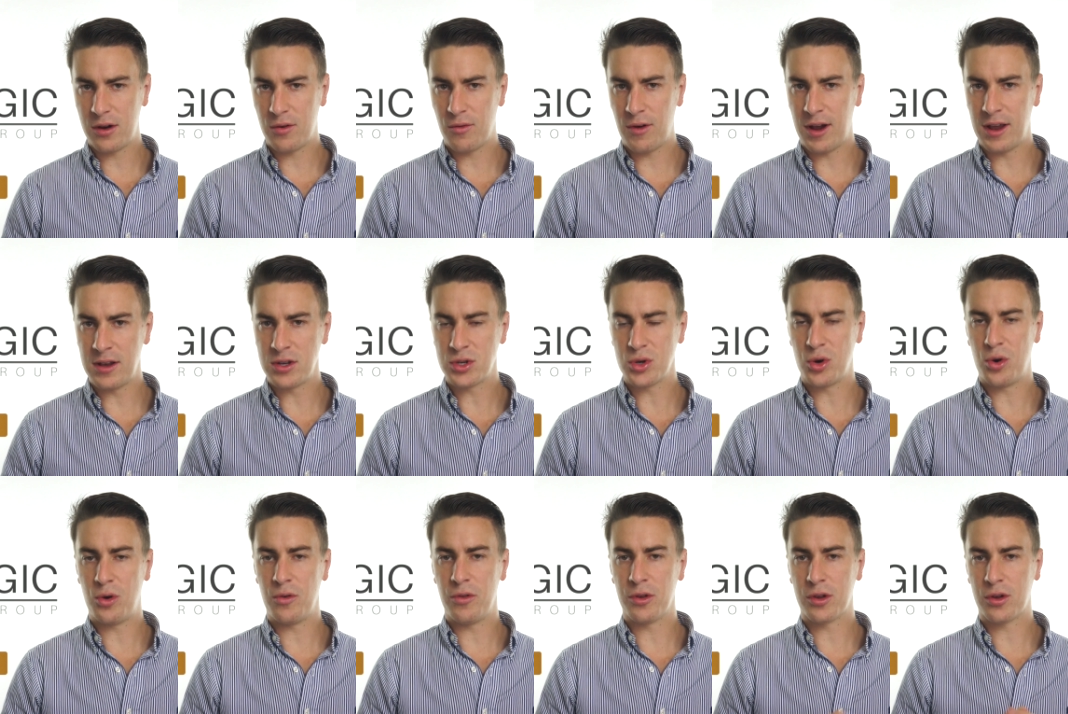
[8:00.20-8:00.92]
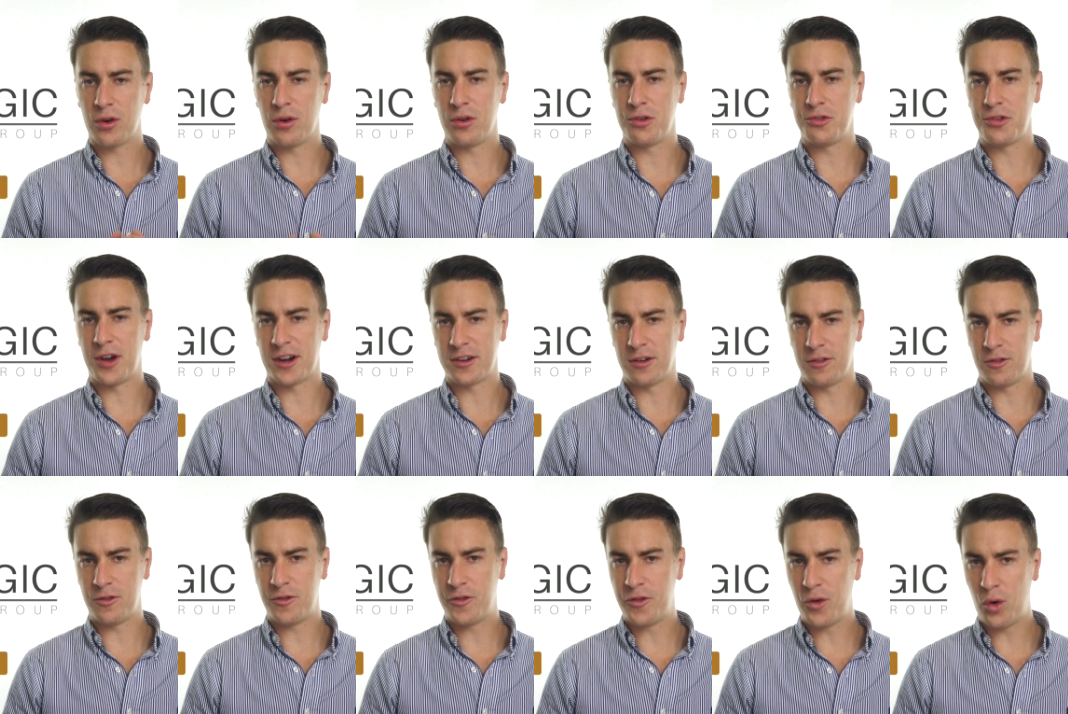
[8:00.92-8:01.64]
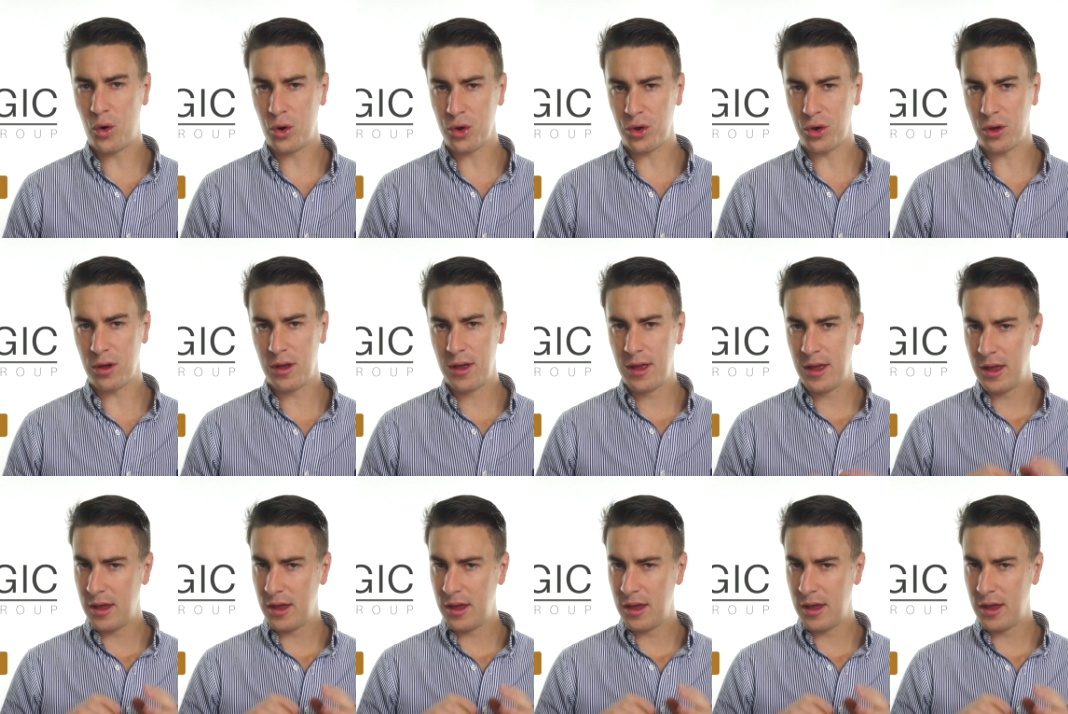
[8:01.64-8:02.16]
and arrange all the contractors for you.